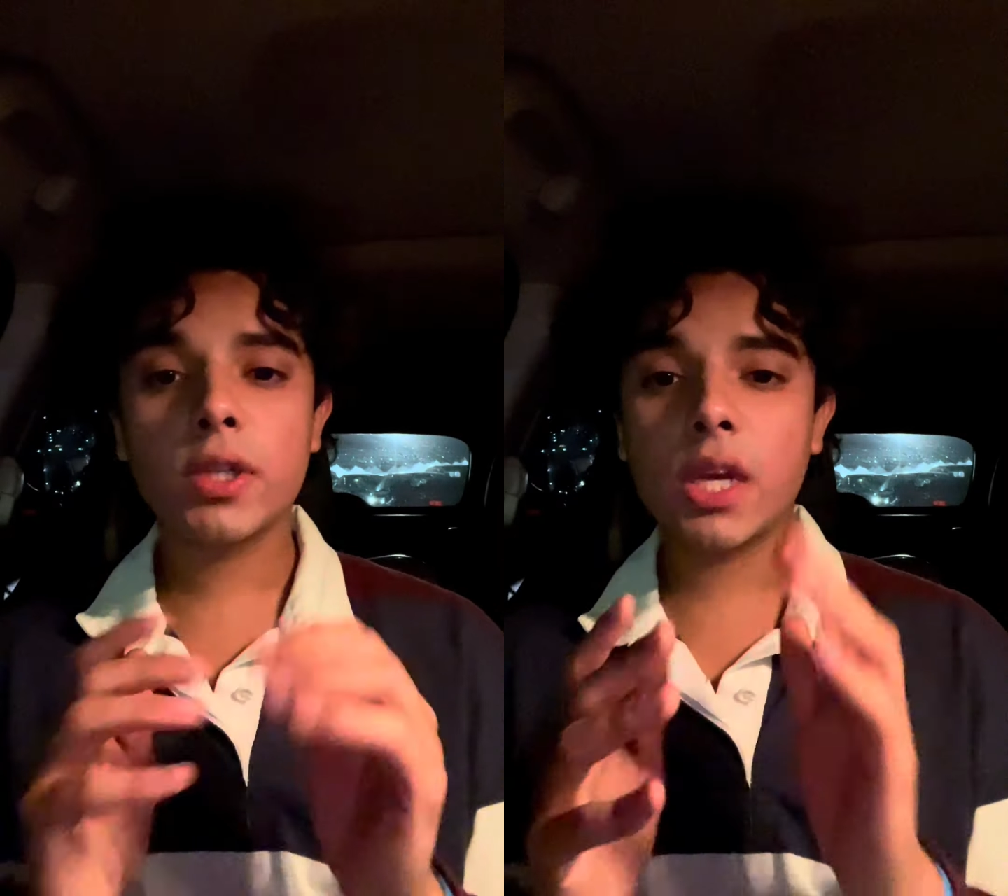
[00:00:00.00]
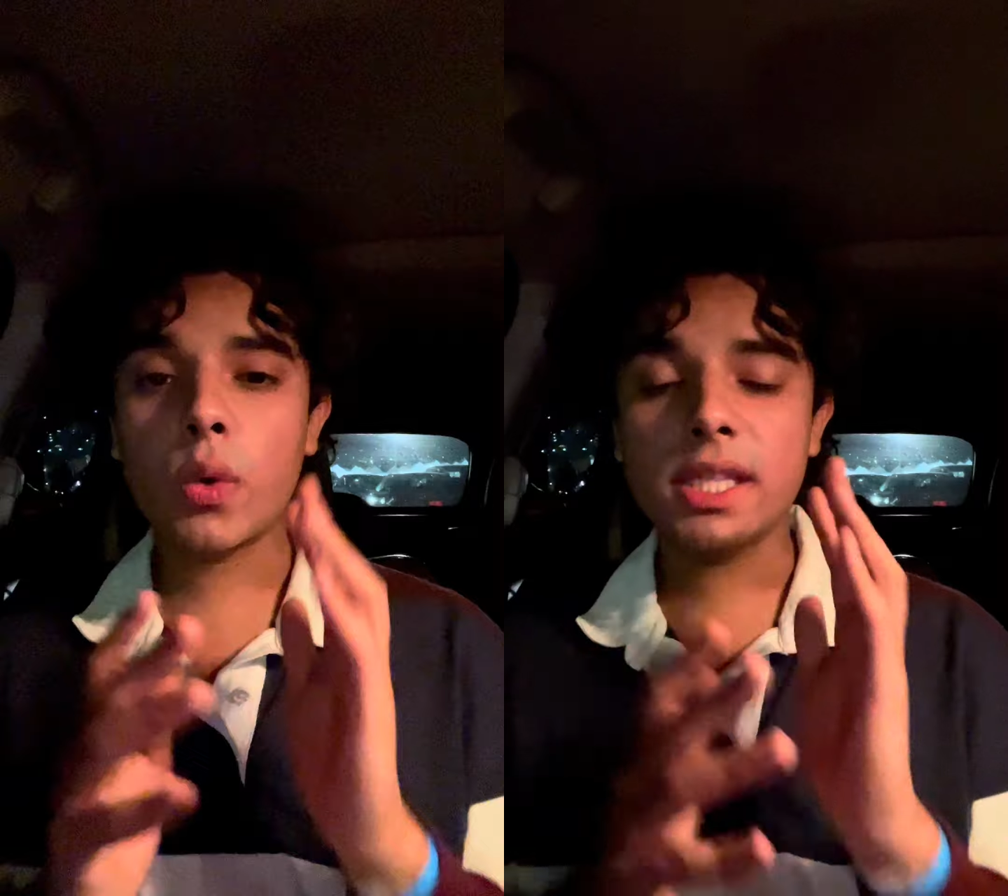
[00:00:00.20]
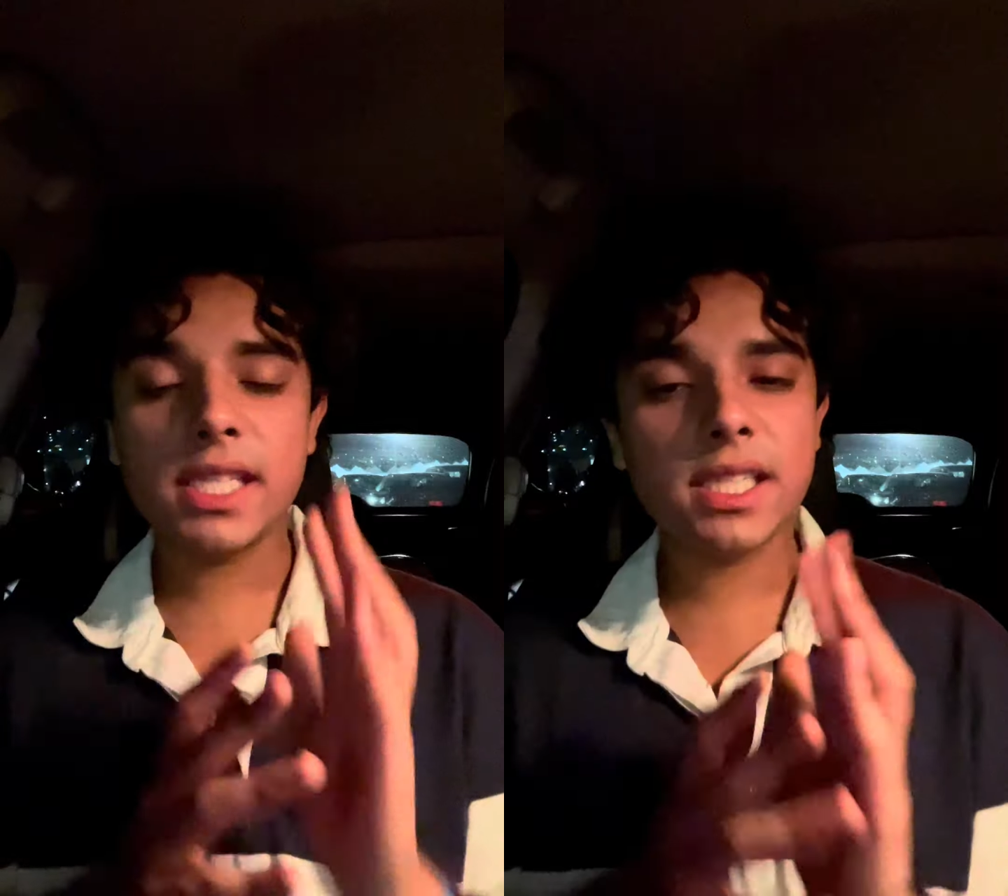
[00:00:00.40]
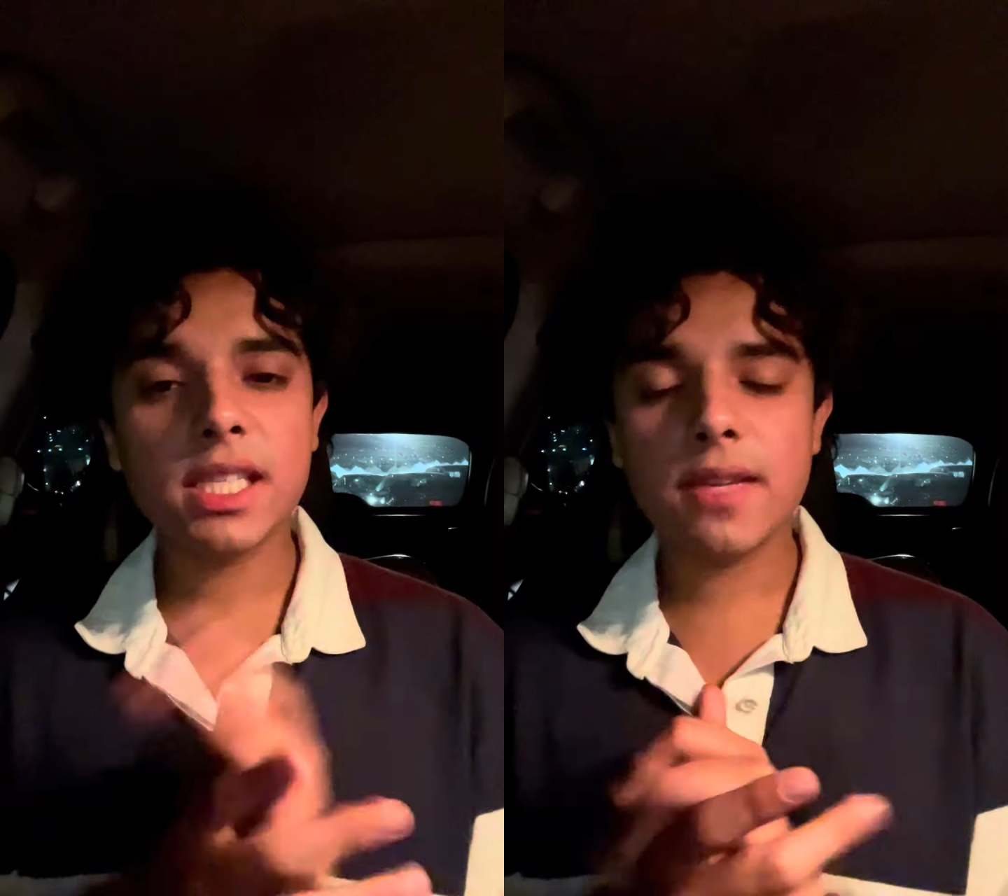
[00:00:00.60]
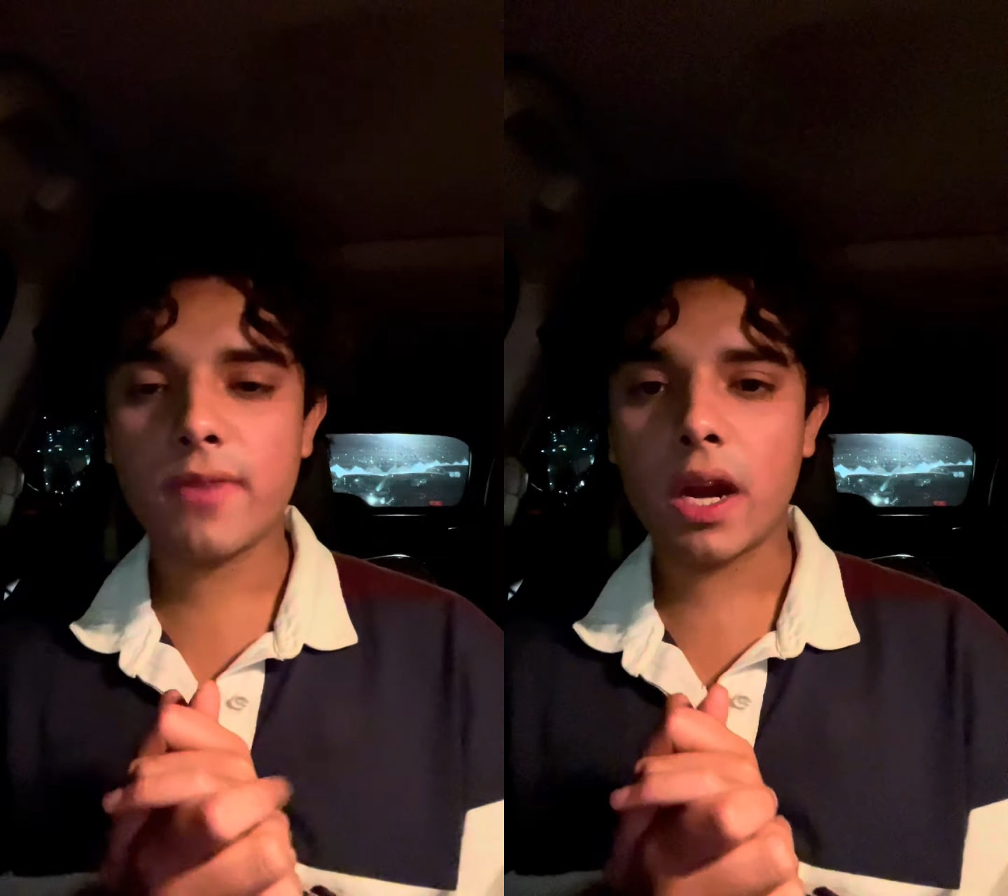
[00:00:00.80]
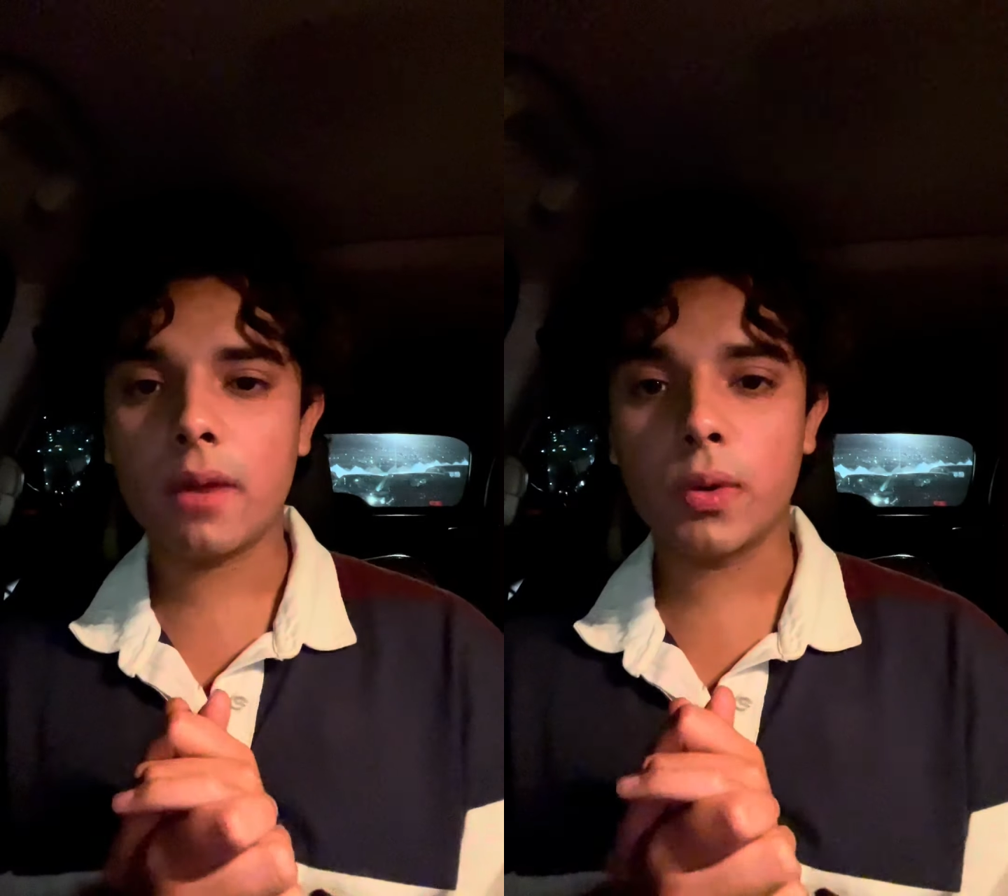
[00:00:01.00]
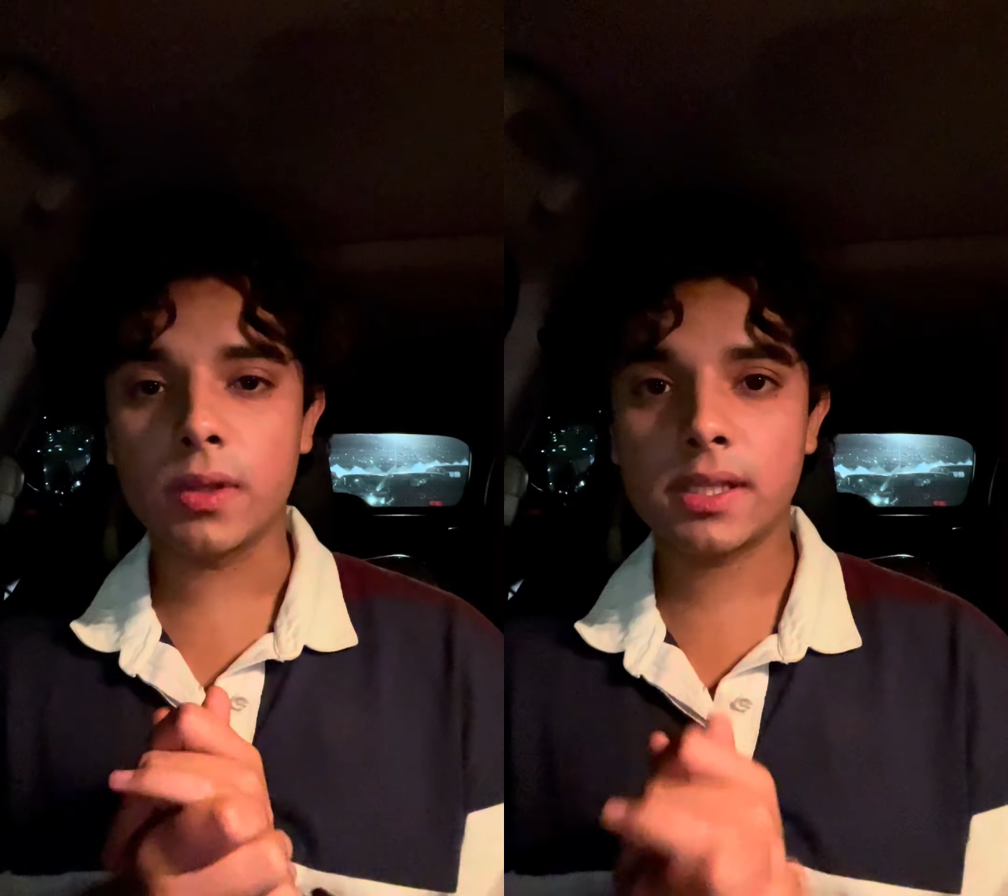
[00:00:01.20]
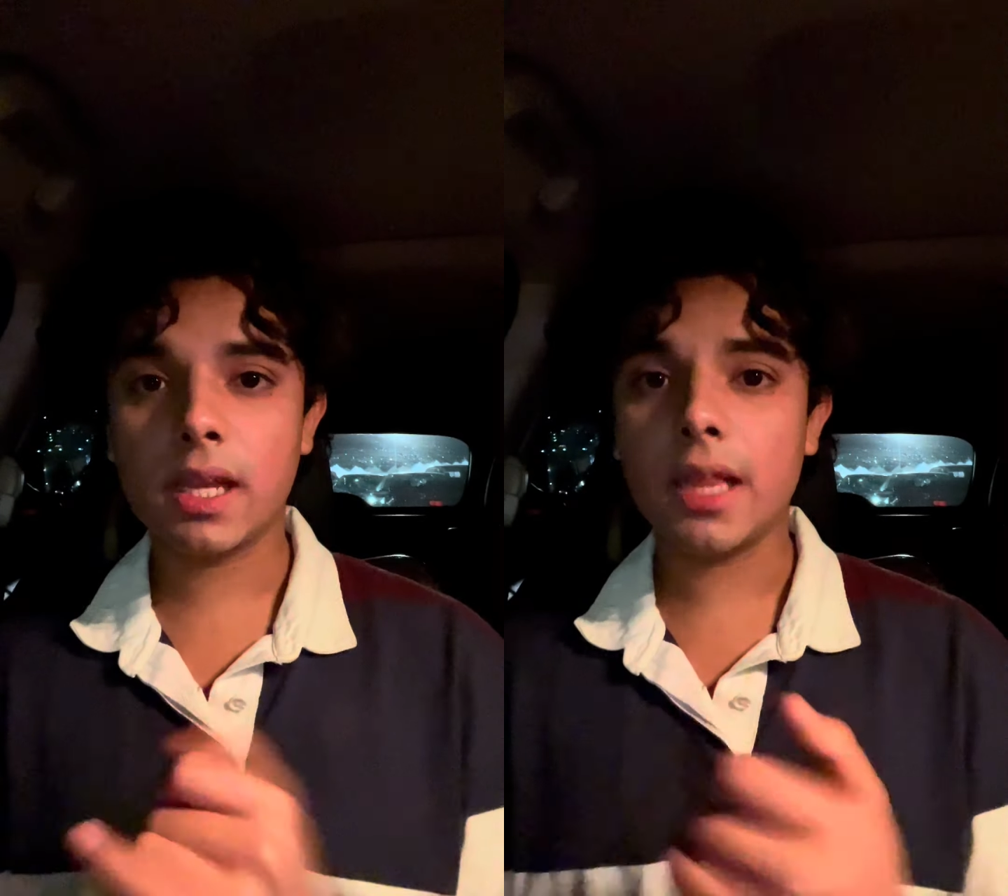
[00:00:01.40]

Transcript: the quantitative variables,